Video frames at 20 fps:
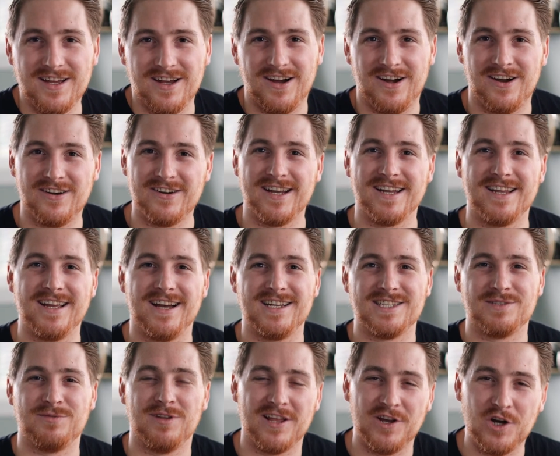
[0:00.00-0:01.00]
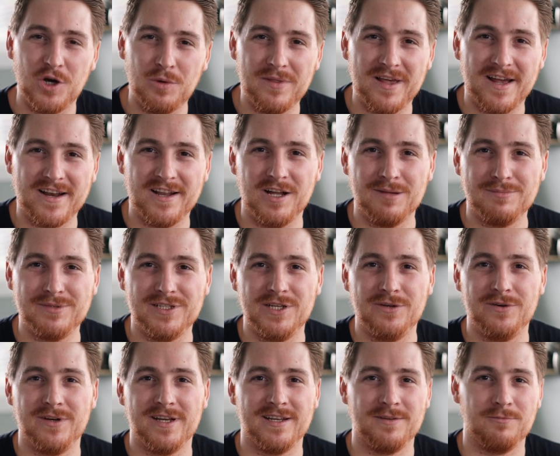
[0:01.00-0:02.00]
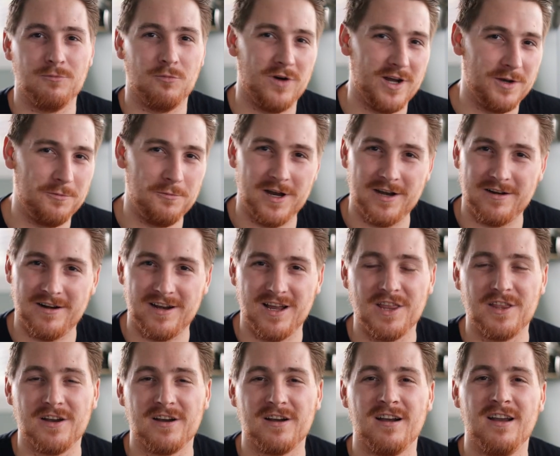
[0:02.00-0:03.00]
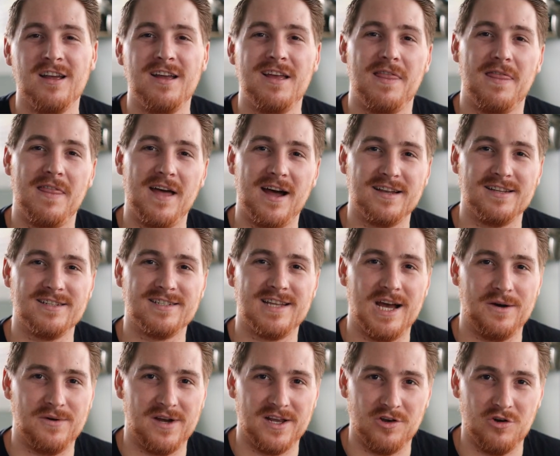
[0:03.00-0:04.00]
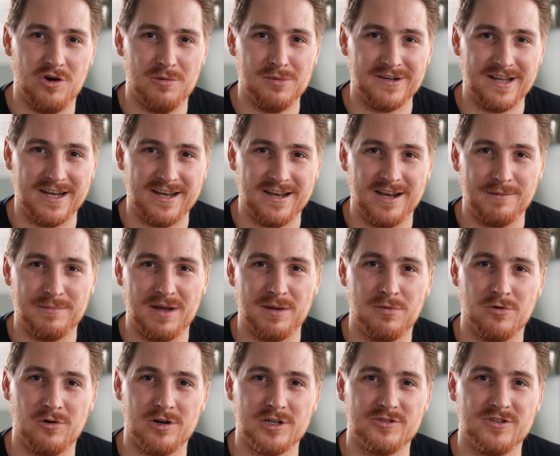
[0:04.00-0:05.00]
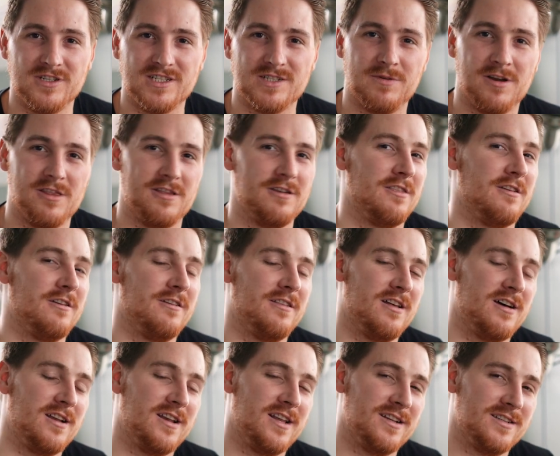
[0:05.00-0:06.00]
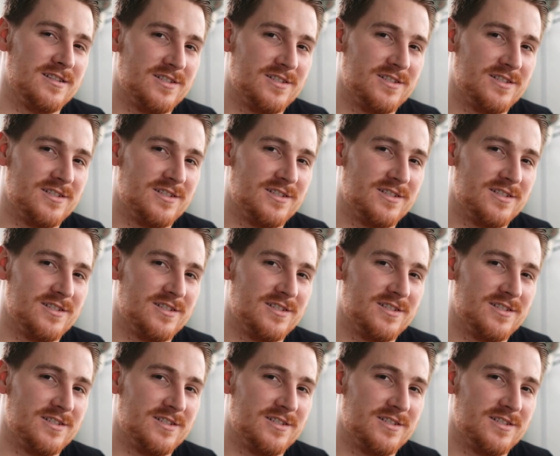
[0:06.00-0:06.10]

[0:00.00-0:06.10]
All right, guys, well, I hope that helped you in one way or another. That is how I go about editing my portraits, whether they're done in